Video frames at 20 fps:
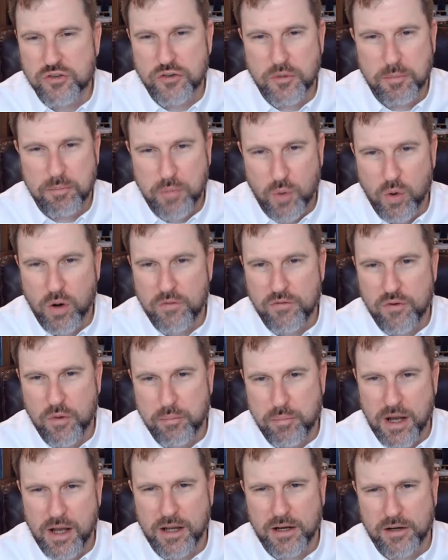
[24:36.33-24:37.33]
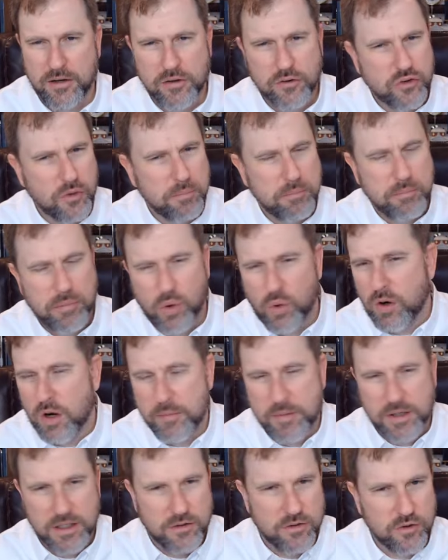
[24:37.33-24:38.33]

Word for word: support for Biden. And support, I mean,